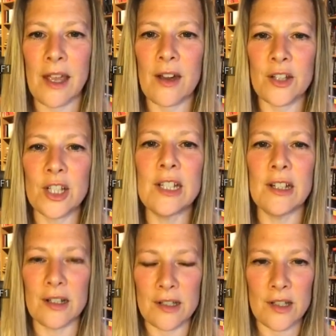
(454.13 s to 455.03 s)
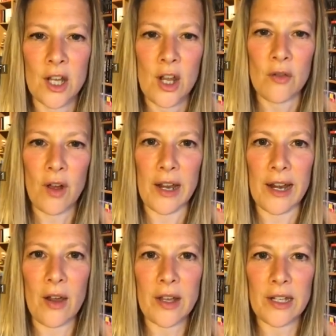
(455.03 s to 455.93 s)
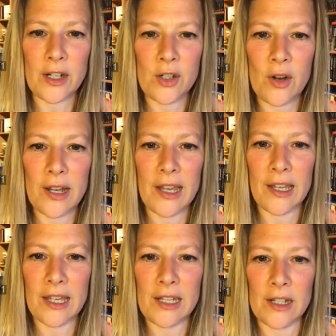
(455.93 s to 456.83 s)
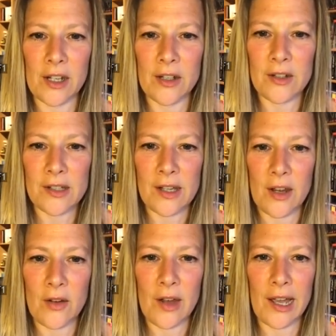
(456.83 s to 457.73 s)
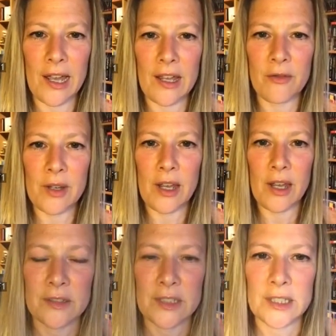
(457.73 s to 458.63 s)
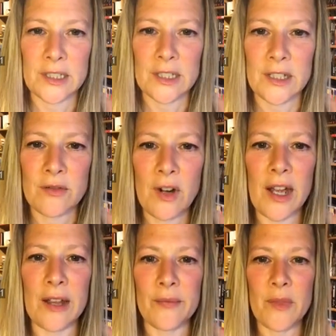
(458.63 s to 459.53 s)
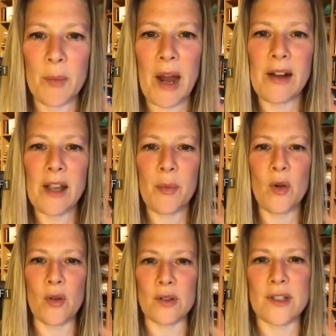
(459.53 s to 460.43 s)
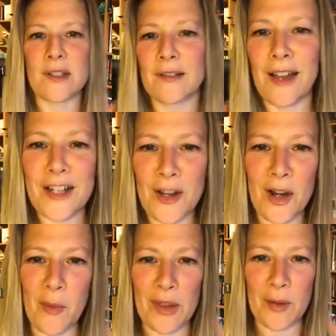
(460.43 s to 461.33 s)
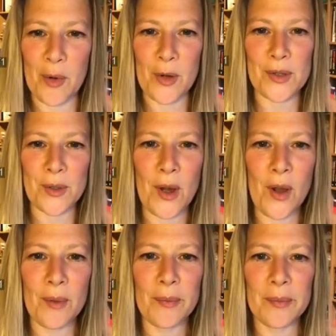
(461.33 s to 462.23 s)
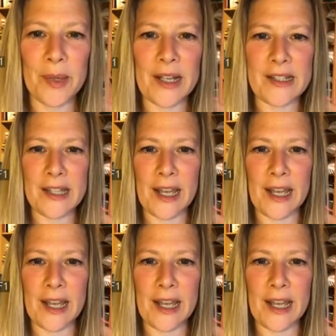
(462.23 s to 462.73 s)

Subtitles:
are genius. Right, now I'm going to try and get Guido. So if we go, right, apparently I paused. I don't know whether I paused or not, but